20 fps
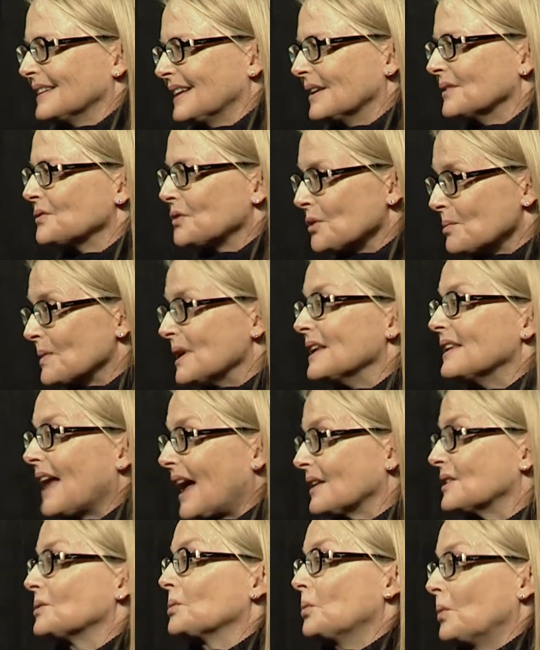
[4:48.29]
And for me,
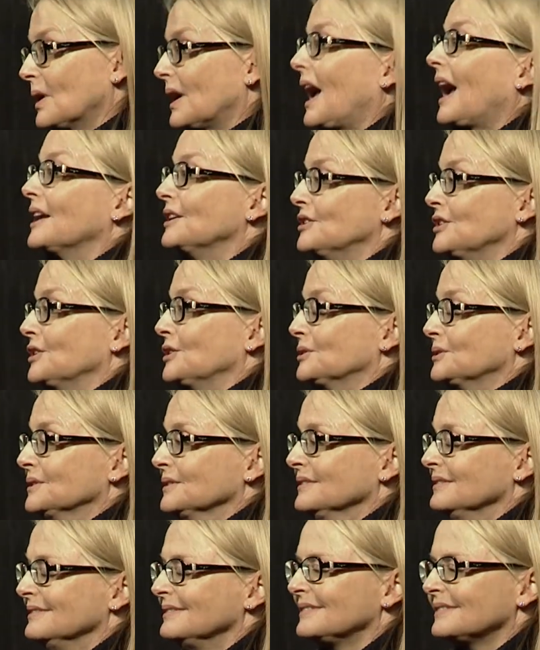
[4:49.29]
that's what I do.
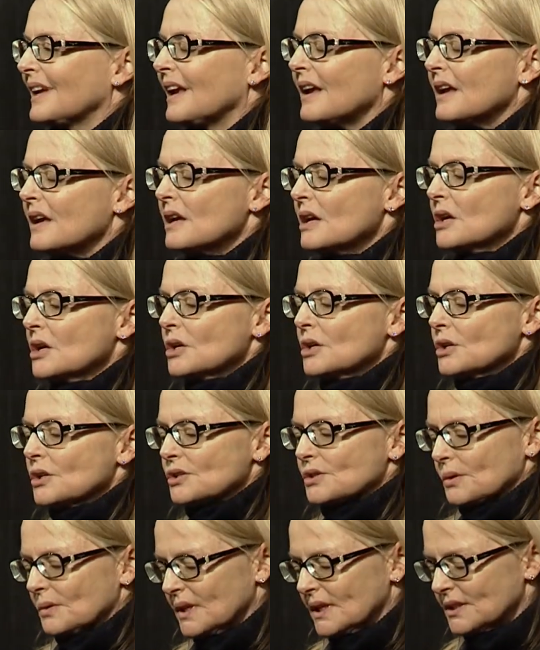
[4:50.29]

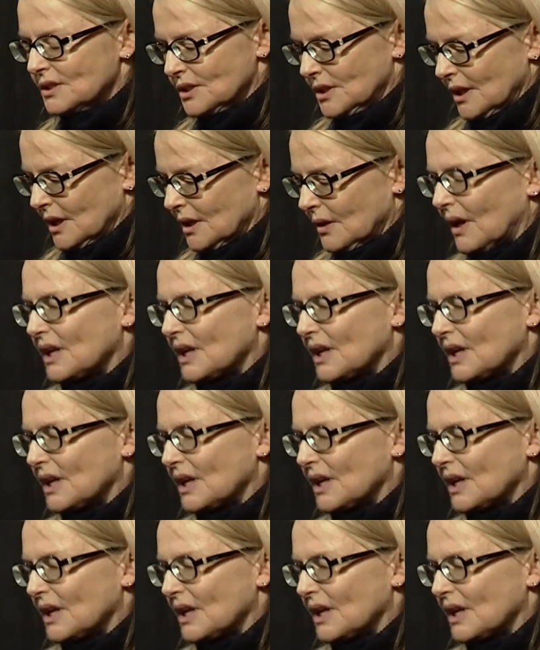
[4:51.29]
So this year,